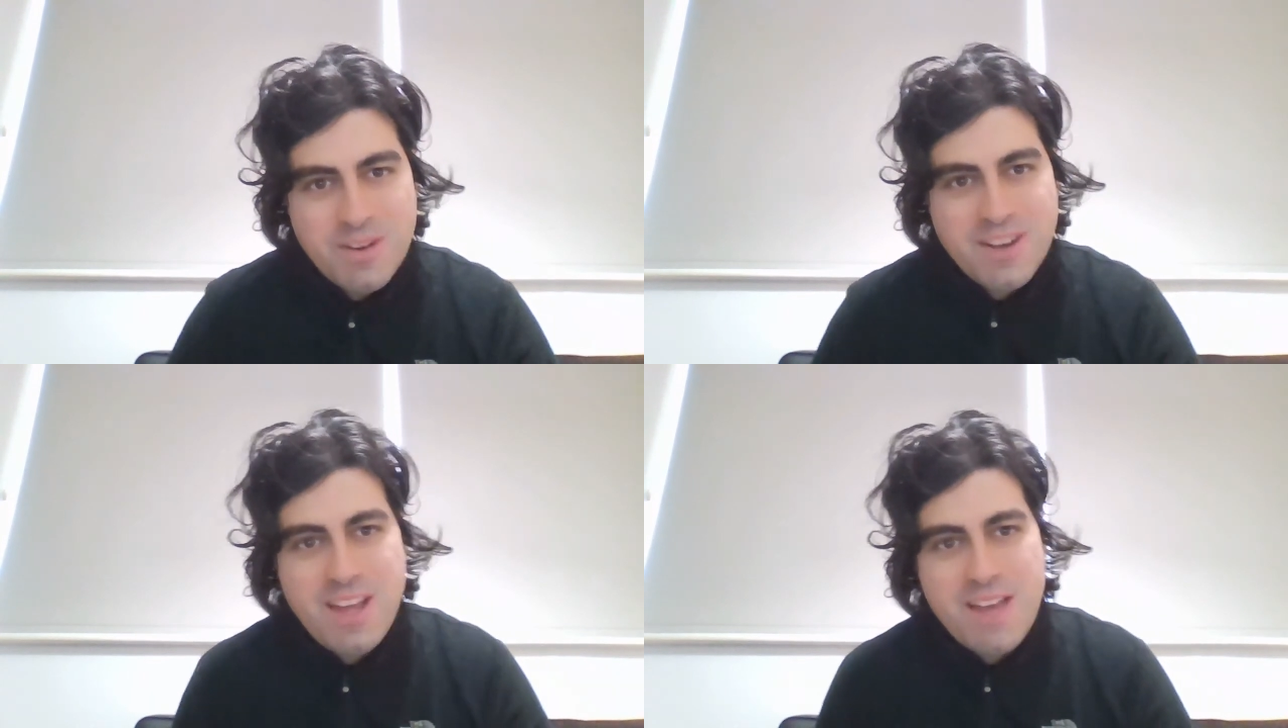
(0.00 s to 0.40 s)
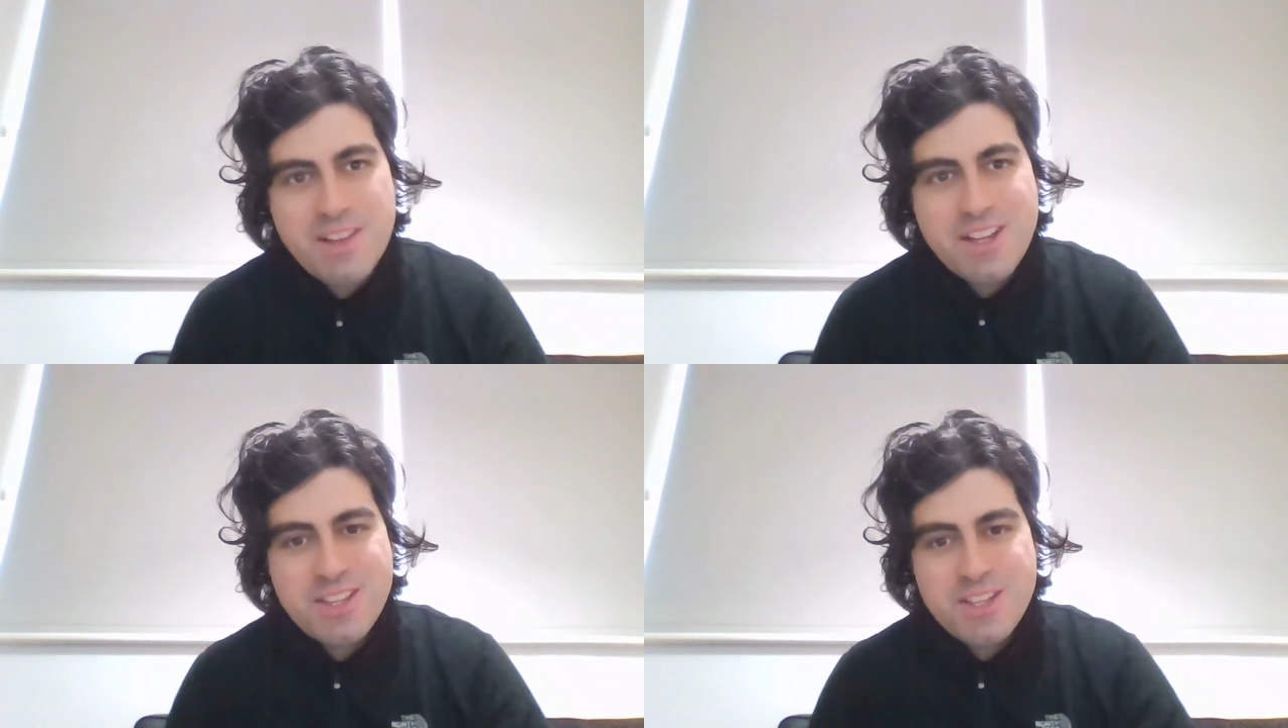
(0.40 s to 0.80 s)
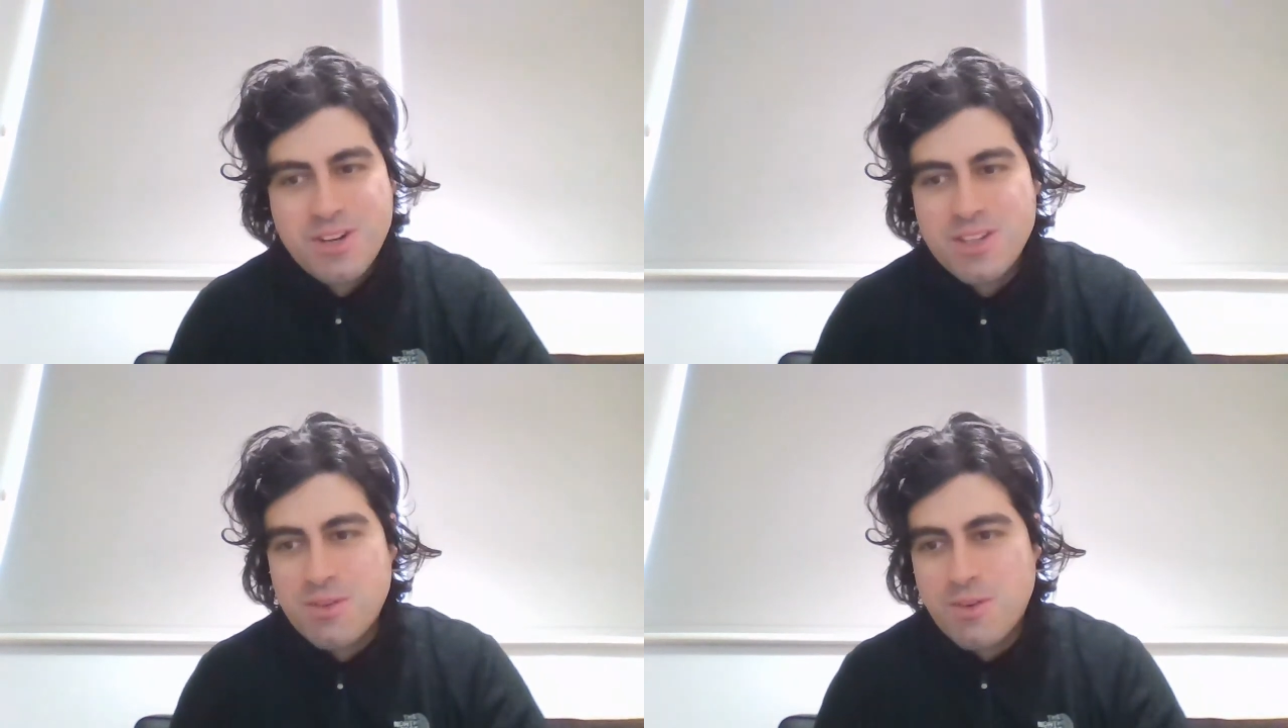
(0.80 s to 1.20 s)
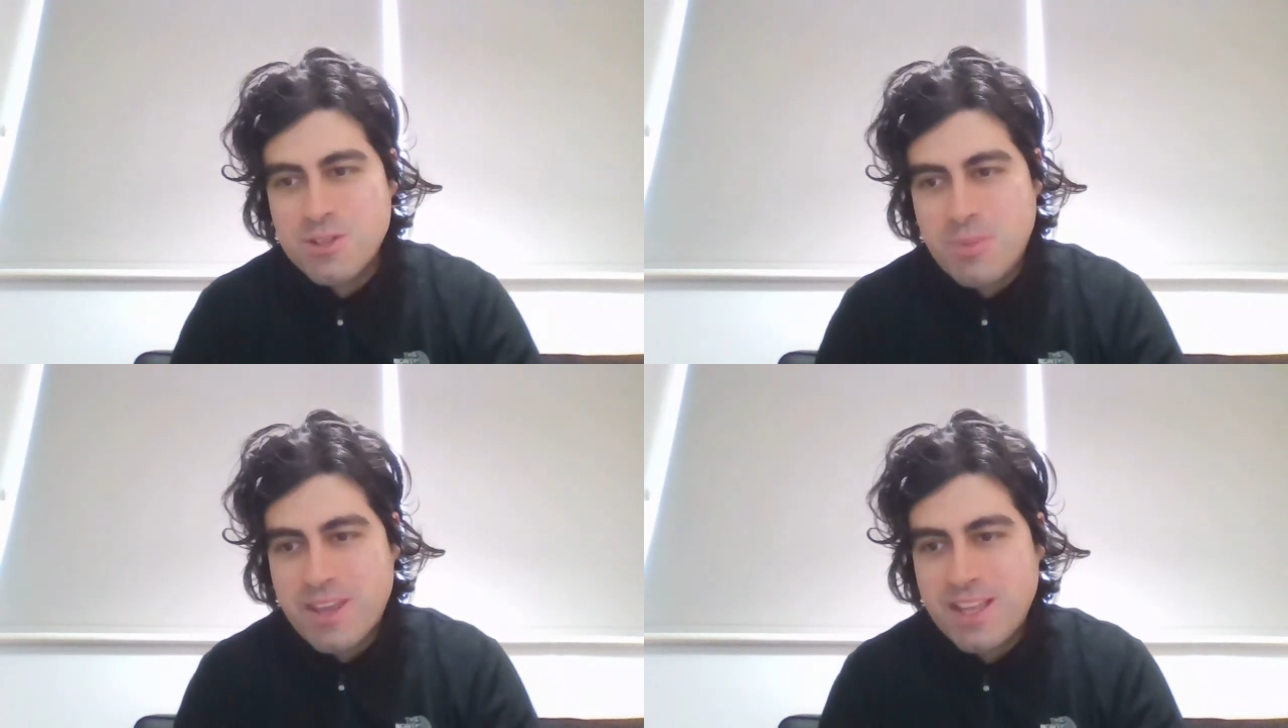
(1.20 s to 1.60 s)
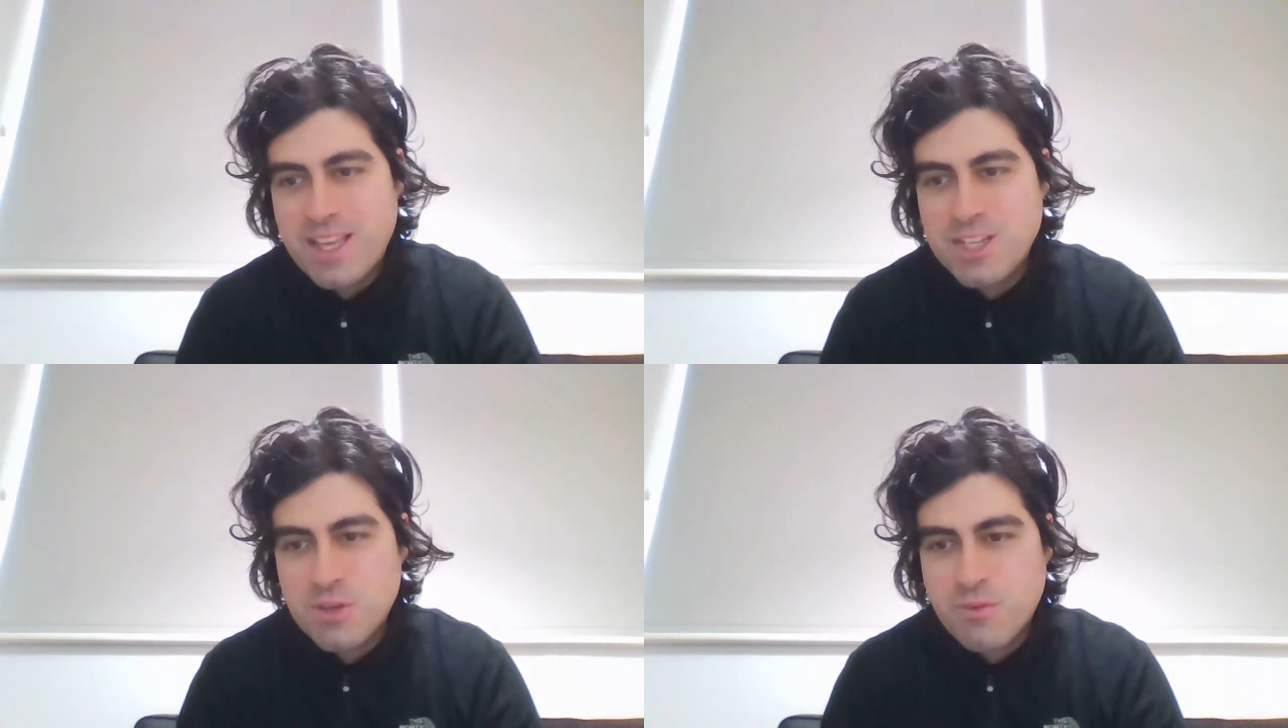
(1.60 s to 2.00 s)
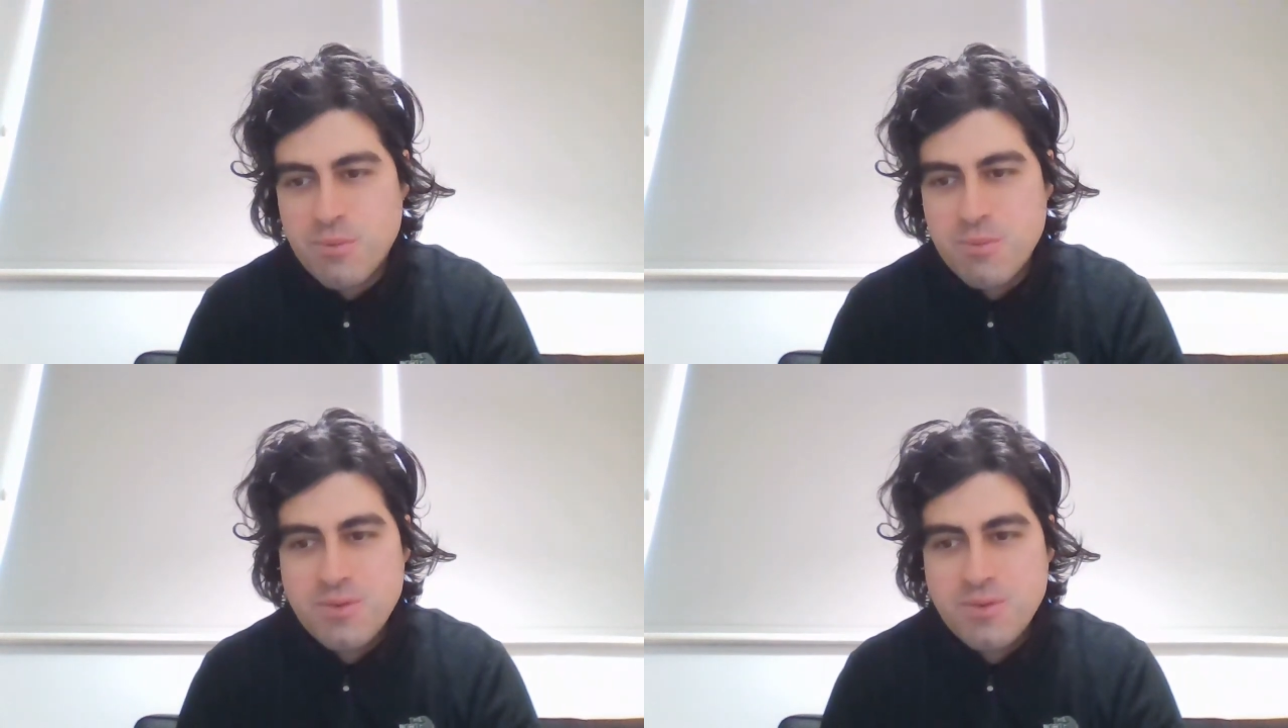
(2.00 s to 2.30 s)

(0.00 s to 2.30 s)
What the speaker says: We're going to have a look at the transfer speculation from